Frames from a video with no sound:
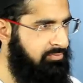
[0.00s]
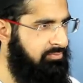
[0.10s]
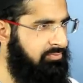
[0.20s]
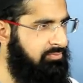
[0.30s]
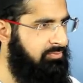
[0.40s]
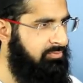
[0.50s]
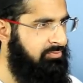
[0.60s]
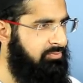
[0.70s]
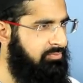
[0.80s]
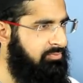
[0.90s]

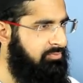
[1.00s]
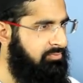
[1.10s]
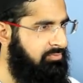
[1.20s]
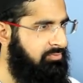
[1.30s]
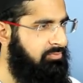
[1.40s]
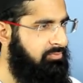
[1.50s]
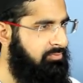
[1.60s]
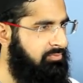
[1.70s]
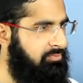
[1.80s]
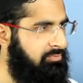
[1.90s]

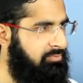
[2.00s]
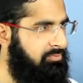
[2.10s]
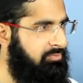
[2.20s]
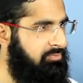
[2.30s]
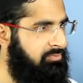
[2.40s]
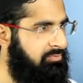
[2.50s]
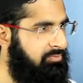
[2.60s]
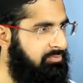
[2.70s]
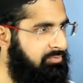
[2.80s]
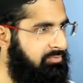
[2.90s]

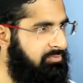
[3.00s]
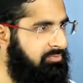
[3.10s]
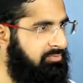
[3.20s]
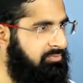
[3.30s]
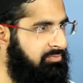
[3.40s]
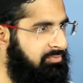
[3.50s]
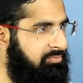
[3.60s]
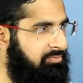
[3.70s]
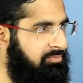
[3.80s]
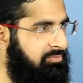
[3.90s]

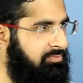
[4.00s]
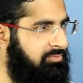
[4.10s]
No words are spoken by the person on screen.